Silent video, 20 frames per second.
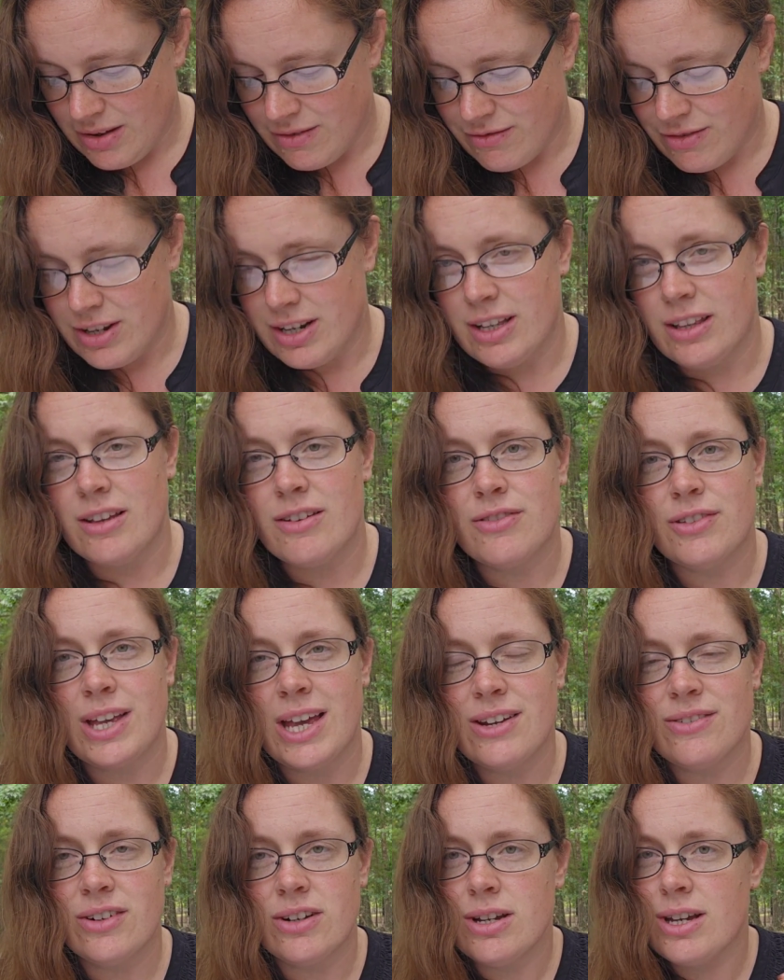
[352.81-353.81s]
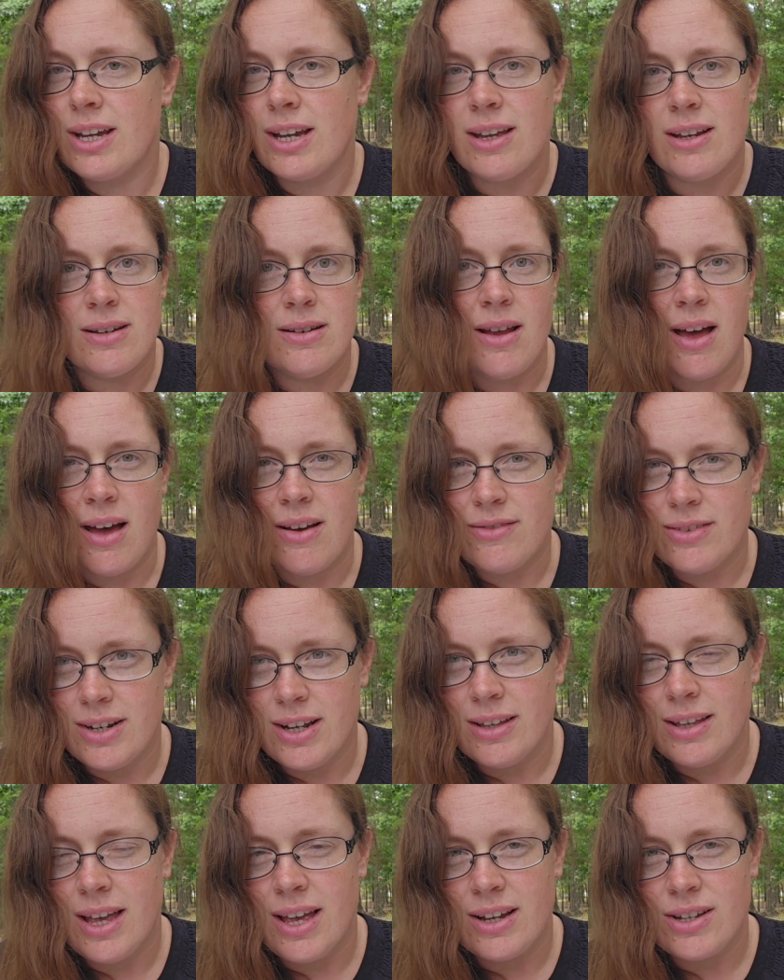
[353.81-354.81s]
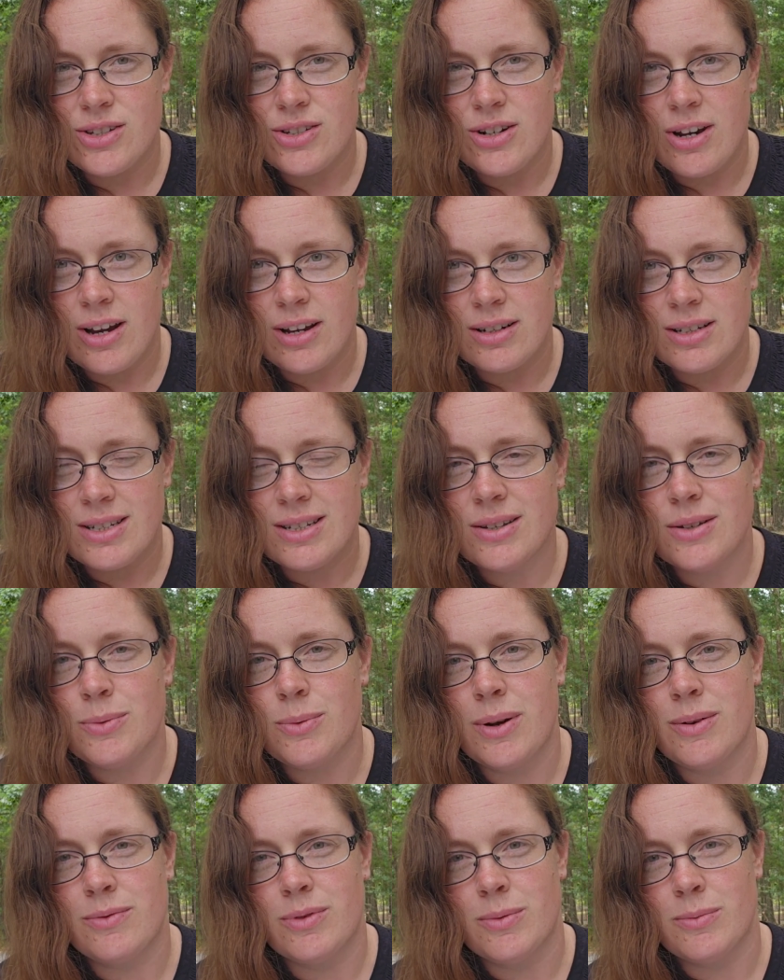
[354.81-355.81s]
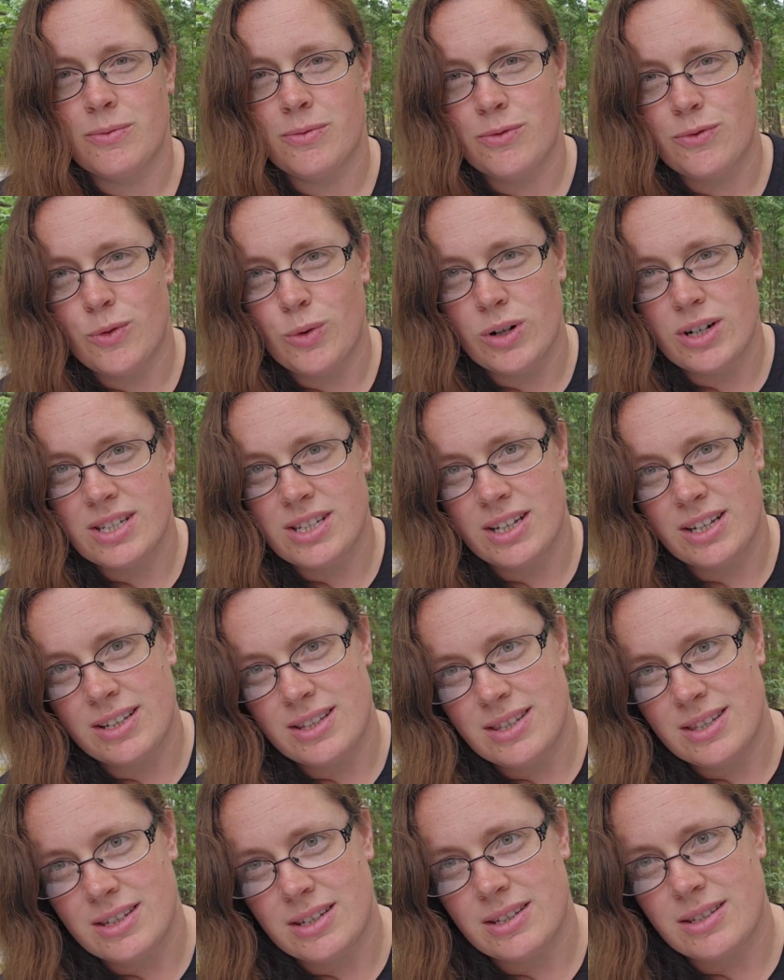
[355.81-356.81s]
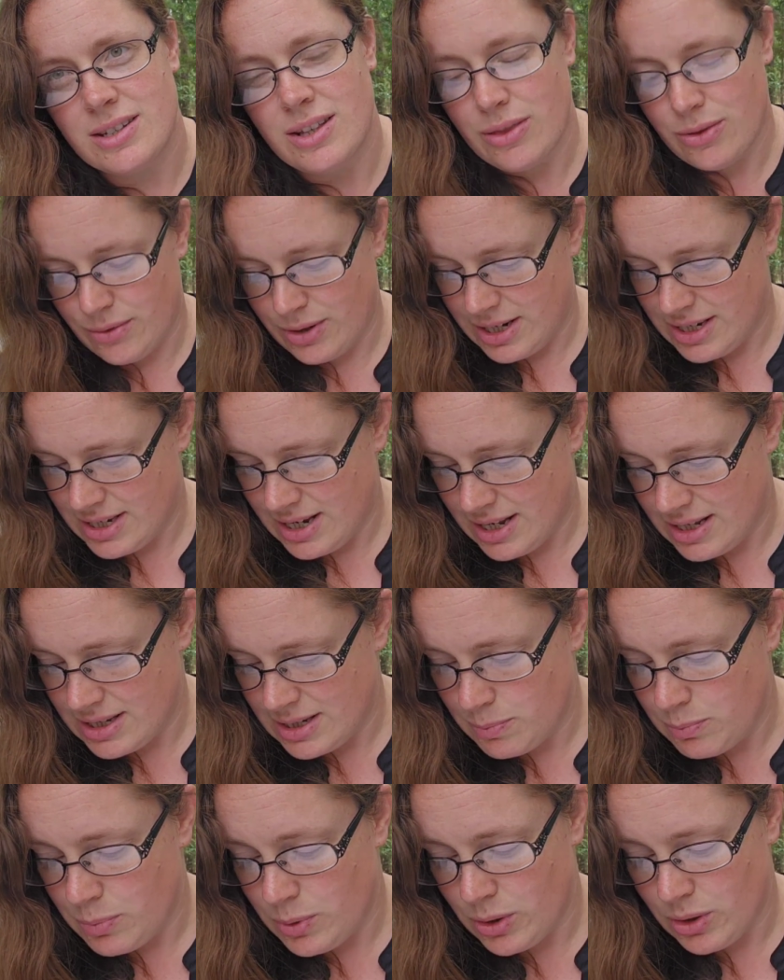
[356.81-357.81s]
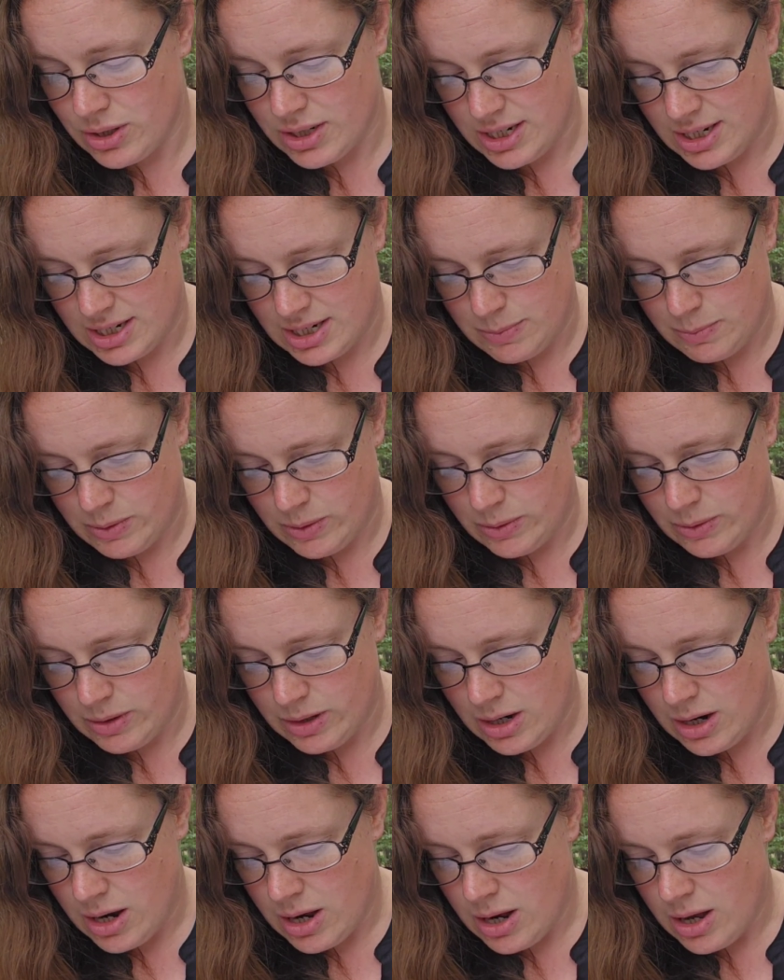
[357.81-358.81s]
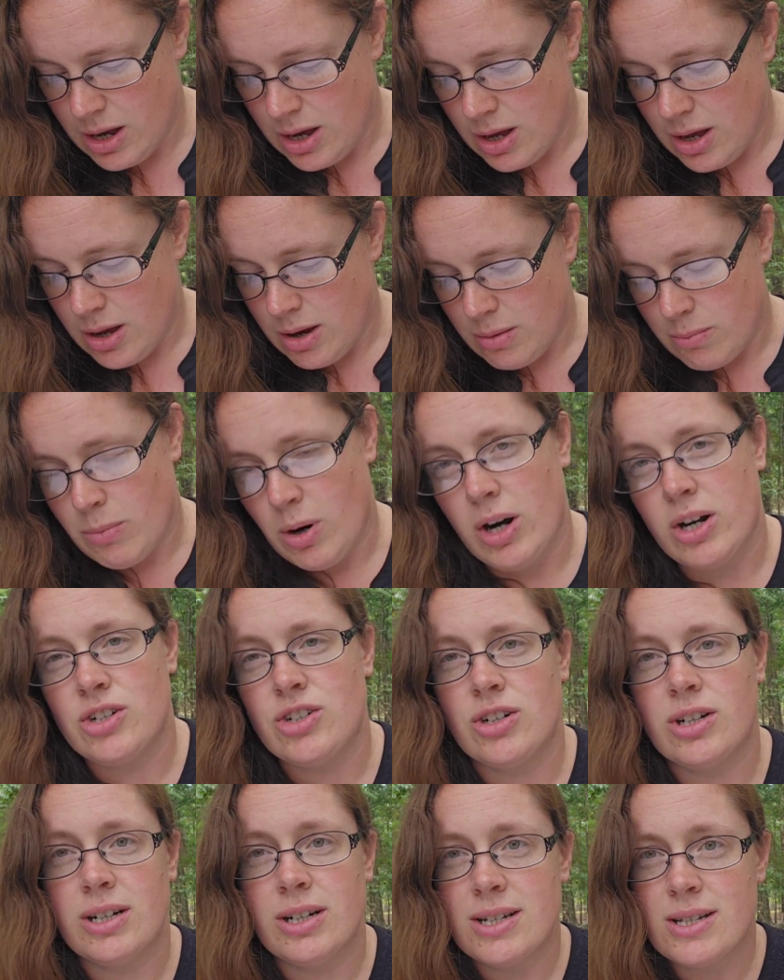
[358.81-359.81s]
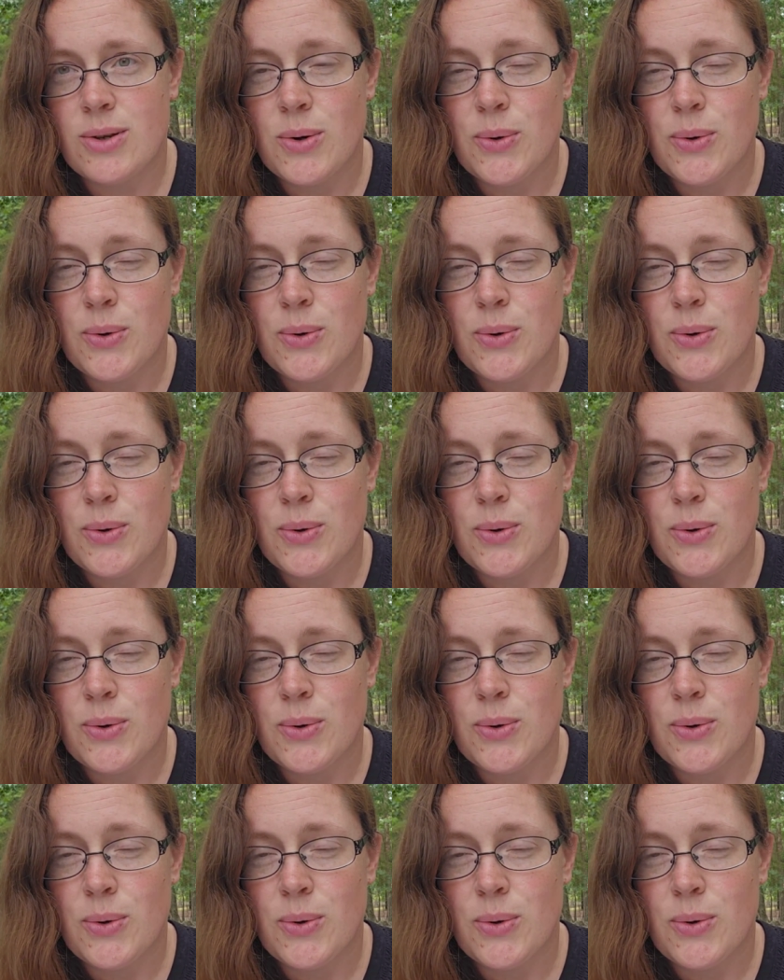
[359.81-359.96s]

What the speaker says: Vanilla flavoring, not vanilla extract, went from 4 cents to 3 cents per teaspoon. Margarine is